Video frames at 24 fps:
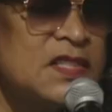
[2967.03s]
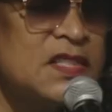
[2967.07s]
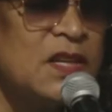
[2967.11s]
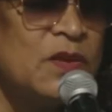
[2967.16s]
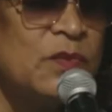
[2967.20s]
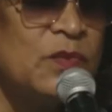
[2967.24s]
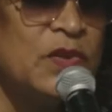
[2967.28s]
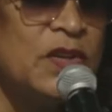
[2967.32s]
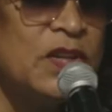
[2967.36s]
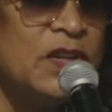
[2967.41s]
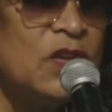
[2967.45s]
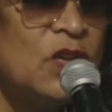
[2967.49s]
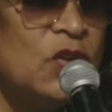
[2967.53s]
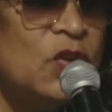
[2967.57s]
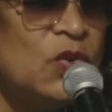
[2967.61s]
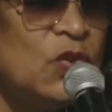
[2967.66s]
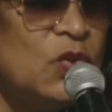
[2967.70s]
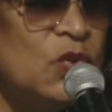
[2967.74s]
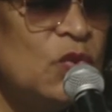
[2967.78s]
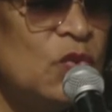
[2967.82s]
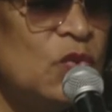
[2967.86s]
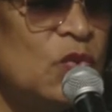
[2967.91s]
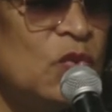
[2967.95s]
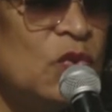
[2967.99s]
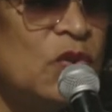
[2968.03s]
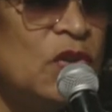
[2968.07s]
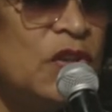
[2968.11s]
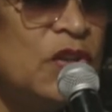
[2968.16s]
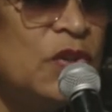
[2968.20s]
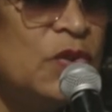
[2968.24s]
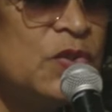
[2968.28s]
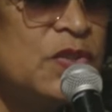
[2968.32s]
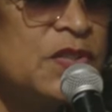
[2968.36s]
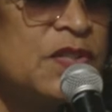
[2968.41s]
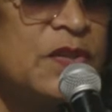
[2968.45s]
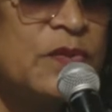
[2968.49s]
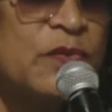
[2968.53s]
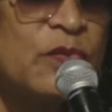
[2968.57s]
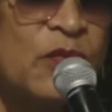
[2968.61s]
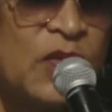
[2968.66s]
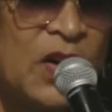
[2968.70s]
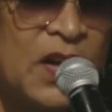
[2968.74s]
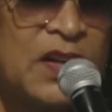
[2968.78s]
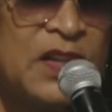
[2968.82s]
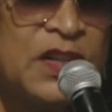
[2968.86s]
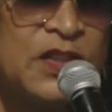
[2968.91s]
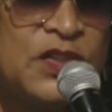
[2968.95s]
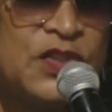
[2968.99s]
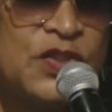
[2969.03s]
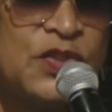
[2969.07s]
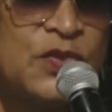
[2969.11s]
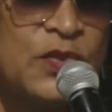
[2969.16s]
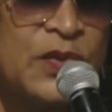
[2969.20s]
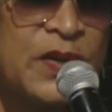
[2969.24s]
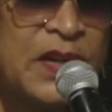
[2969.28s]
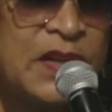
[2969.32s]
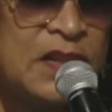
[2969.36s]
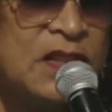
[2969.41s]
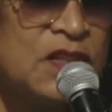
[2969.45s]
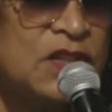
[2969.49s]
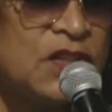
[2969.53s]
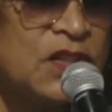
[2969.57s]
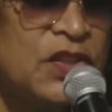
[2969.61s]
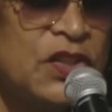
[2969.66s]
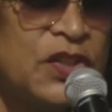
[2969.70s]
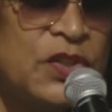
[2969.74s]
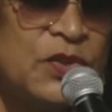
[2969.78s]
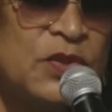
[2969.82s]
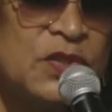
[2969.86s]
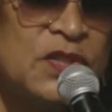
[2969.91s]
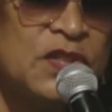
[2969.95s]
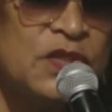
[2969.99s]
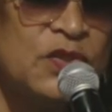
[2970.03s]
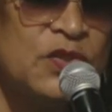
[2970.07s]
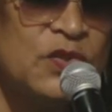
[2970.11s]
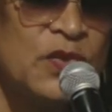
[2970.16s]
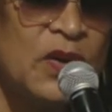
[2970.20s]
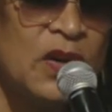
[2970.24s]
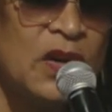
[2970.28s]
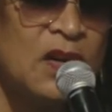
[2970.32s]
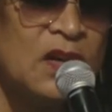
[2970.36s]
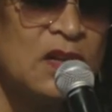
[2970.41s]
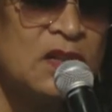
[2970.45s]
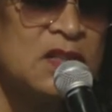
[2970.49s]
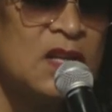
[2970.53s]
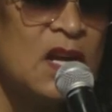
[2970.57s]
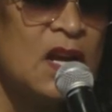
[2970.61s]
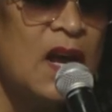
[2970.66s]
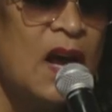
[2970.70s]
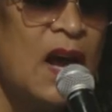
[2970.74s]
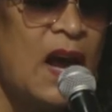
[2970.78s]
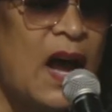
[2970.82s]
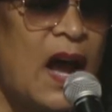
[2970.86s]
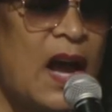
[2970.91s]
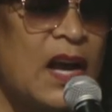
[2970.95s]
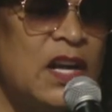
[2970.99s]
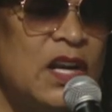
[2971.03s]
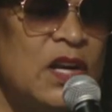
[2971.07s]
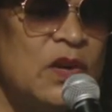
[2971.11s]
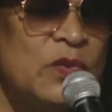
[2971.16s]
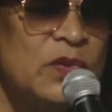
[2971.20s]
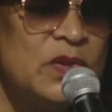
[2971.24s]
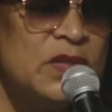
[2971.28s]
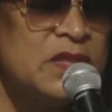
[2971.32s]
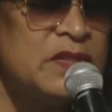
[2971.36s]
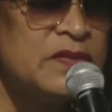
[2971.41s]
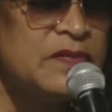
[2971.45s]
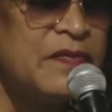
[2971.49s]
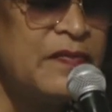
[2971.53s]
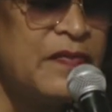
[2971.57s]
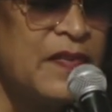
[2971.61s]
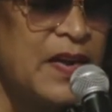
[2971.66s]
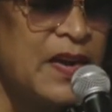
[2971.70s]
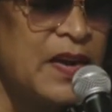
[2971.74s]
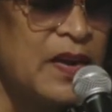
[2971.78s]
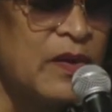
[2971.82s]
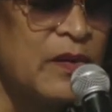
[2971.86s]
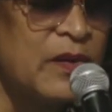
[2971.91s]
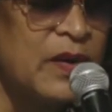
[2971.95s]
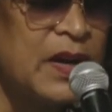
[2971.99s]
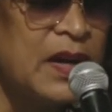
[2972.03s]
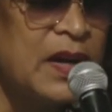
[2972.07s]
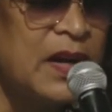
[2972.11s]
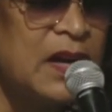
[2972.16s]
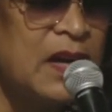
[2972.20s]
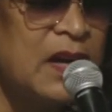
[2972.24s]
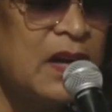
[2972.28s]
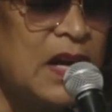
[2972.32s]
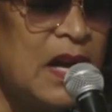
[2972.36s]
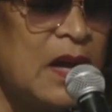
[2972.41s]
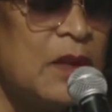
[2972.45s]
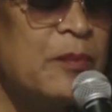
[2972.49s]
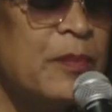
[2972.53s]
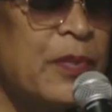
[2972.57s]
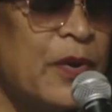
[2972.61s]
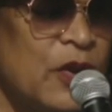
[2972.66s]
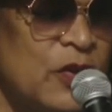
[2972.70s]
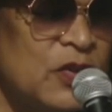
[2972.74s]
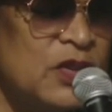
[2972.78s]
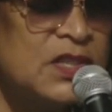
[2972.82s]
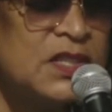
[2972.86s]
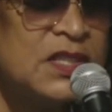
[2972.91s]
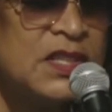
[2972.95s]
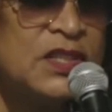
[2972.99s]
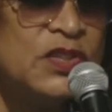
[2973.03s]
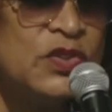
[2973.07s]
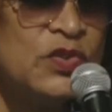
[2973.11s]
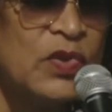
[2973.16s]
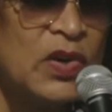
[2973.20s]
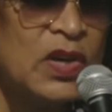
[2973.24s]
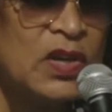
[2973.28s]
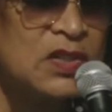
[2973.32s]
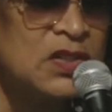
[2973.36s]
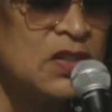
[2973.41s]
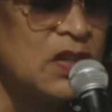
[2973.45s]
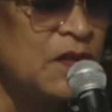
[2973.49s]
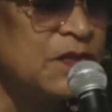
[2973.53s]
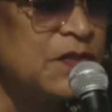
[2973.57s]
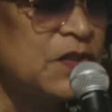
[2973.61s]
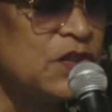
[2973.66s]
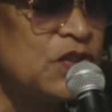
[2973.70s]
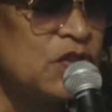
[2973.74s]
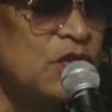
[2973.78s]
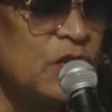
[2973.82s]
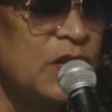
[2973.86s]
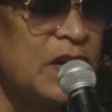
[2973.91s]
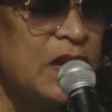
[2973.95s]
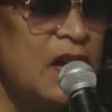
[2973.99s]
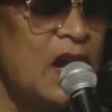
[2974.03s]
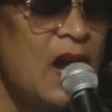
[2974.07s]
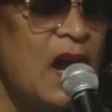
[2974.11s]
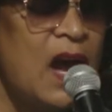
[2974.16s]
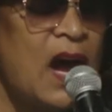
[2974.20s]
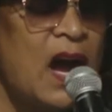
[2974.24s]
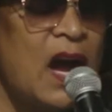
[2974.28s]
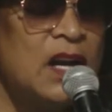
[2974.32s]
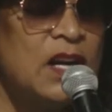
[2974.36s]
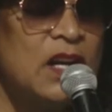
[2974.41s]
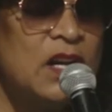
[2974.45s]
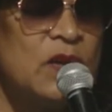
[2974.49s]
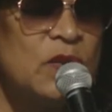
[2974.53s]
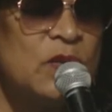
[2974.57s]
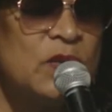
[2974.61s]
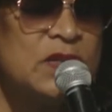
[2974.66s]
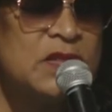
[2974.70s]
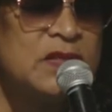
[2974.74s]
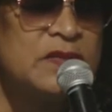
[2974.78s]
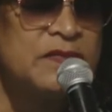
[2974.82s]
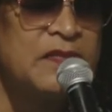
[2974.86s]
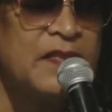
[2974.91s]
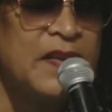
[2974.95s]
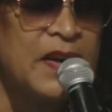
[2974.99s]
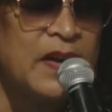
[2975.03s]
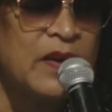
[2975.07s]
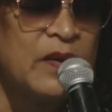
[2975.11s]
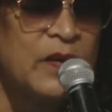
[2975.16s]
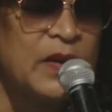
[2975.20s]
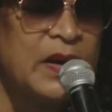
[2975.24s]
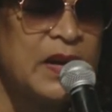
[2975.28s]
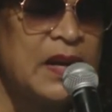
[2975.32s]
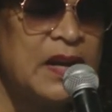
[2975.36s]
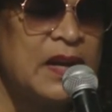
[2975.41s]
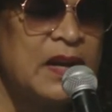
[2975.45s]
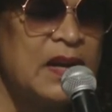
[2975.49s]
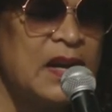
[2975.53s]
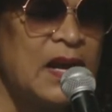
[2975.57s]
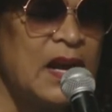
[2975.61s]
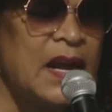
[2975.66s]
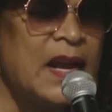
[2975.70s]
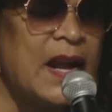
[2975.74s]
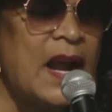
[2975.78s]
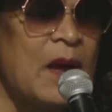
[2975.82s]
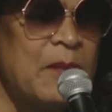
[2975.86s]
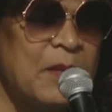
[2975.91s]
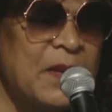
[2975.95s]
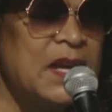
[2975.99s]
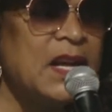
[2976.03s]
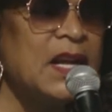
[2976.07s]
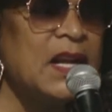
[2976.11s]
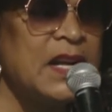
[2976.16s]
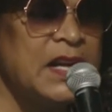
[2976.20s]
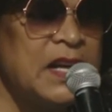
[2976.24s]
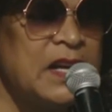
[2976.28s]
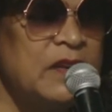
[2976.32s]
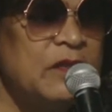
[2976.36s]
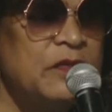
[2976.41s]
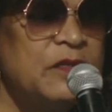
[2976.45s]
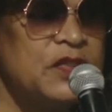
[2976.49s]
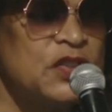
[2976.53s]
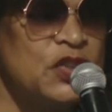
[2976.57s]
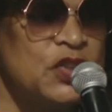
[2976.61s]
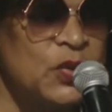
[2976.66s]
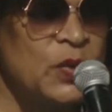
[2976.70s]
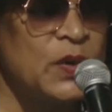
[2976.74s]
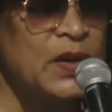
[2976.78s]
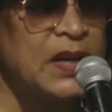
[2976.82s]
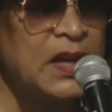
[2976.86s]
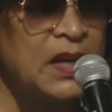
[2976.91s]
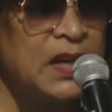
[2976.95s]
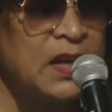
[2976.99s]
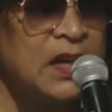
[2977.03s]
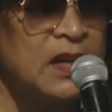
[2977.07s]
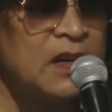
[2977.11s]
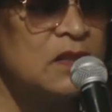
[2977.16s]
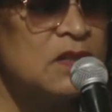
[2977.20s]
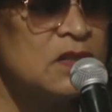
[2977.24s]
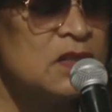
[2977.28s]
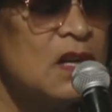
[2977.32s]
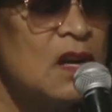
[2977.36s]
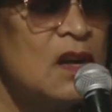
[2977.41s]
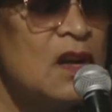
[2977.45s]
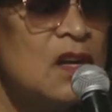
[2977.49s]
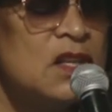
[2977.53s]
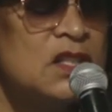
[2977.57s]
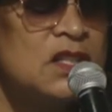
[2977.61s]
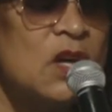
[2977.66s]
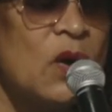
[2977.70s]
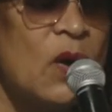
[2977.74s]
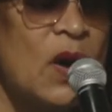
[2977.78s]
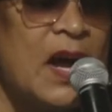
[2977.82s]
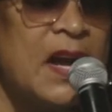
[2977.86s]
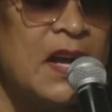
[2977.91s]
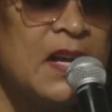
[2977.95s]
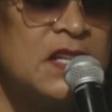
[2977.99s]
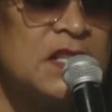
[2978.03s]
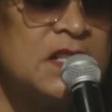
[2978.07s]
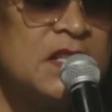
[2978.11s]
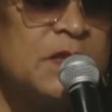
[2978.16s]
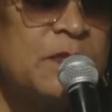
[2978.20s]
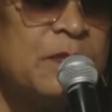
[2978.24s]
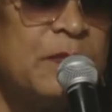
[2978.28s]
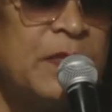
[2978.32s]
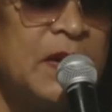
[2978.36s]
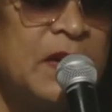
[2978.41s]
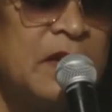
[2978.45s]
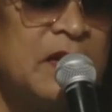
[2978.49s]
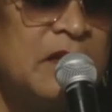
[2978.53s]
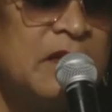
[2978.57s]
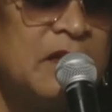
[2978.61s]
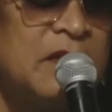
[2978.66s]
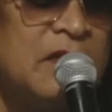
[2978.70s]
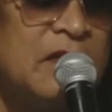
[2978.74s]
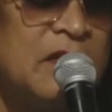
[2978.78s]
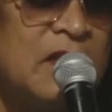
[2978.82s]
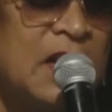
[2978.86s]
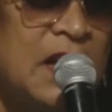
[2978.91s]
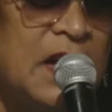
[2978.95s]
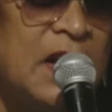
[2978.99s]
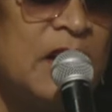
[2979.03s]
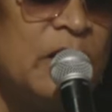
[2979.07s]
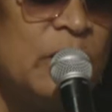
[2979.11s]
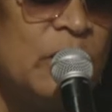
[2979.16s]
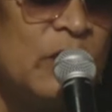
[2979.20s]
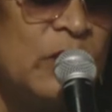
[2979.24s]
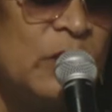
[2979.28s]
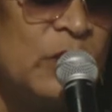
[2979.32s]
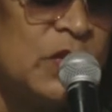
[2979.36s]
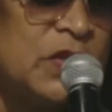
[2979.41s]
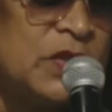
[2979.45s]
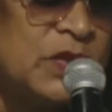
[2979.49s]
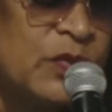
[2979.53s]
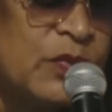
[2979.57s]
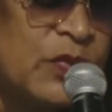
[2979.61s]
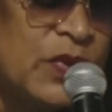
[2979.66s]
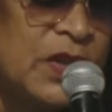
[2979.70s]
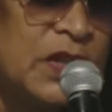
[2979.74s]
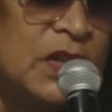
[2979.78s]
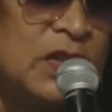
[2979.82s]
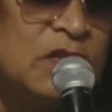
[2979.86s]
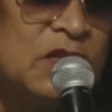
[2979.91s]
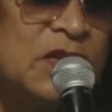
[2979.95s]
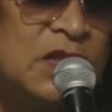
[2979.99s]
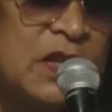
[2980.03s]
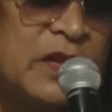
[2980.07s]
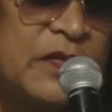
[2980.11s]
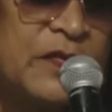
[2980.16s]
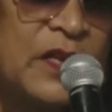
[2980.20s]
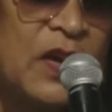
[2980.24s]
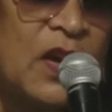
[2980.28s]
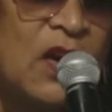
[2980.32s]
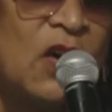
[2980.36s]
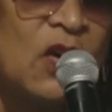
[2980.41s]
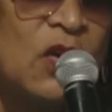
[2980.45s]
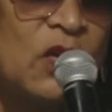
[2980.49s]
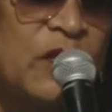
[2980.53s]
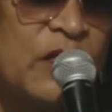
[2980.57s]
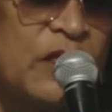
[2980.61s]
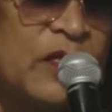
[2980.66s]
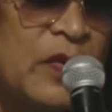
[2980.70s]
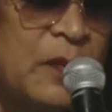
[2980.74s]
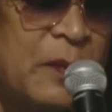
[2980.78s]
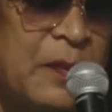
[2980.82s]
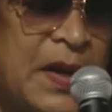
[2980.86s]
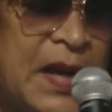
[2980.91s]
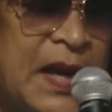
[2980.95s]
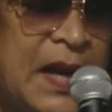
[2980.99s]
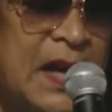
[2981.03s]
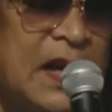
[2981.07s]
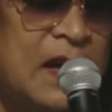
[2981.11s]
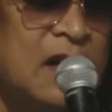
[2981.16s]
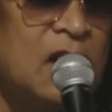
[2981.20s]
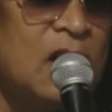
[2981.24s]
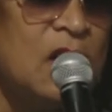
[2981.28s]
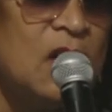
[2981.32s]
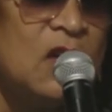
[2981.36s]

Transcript: someone who used to run the streets using drugs, I know it's very, and purchasing drugs off the street, I know it's very, and I've been clean for 20 years. So it's been, it was real difficult for me